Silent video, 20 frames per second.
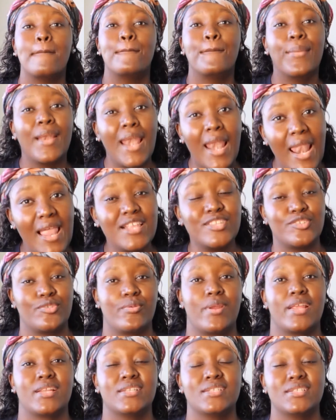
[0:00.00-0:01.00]
plus
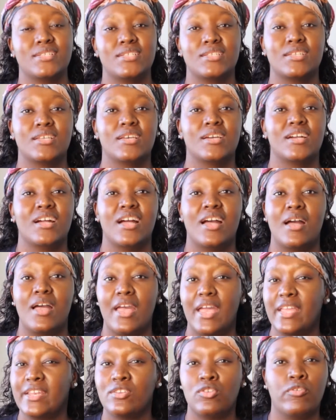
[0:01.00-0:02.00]
rent,
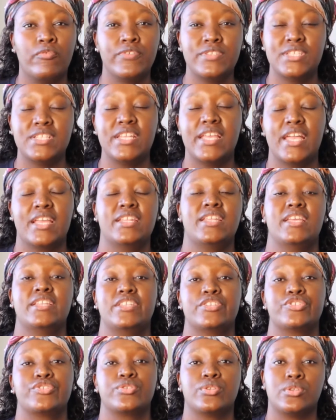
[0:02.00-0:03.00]
and obviously any
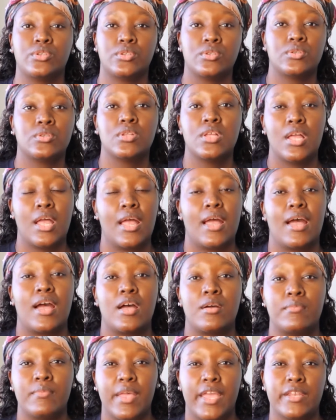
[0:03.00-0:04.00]
additional
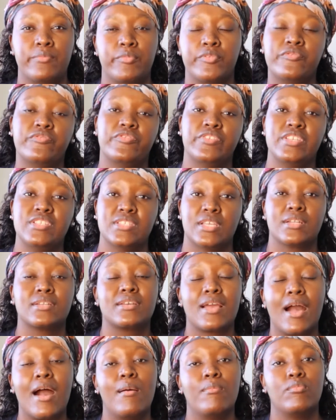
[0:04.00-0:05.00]
admin fees that
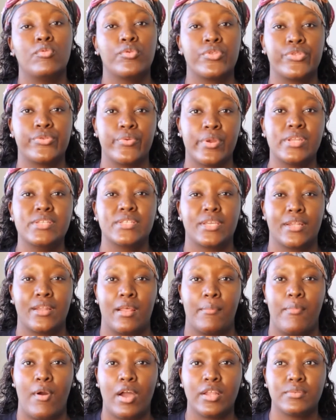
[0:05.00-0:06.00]
come with renting an
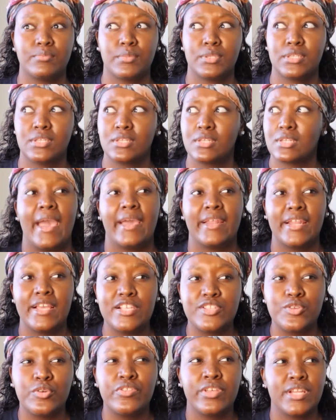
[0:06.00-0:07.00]
apartment. And I
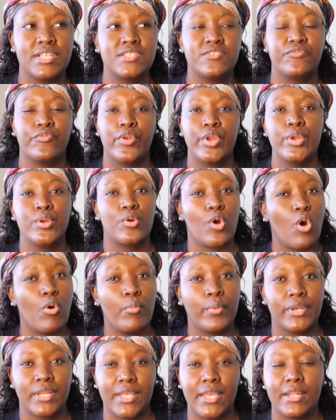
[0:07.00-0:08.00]
saw that it's very
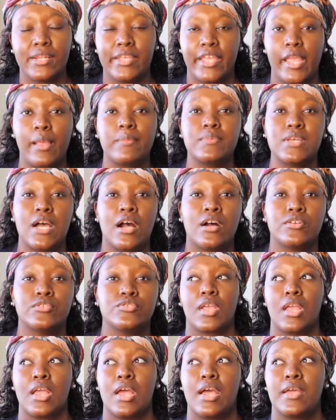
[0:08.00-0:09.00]
common here in Cape Town.
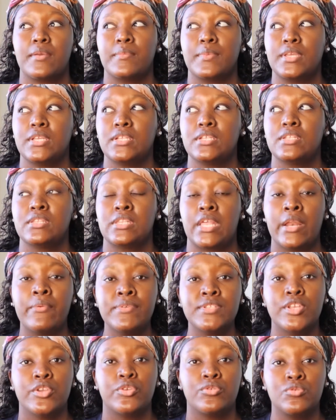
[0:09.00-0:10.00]
I mean, that
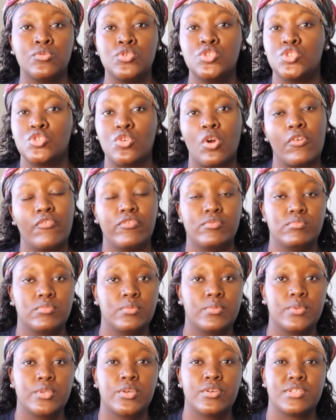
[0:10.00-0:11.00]
was a huge shock for me
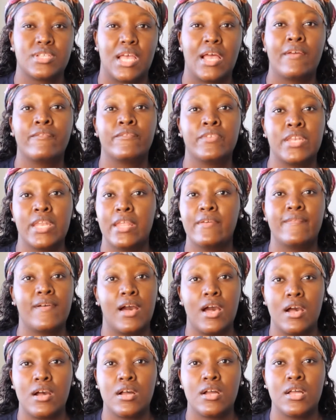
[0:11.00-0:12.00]
because I've
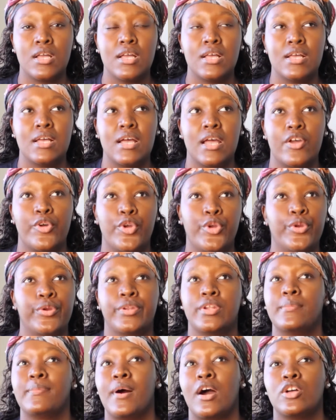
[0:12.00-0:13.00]
never heard
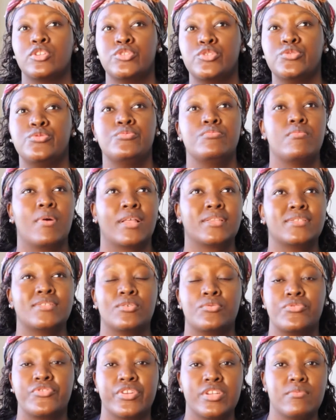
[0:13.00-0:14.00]
about 2 months
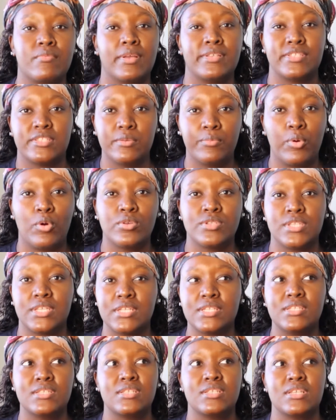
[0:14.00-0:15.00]
or 3 months
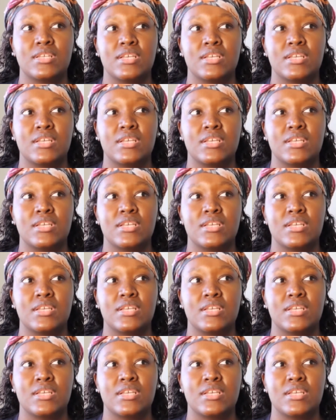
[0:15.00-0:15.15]
deposit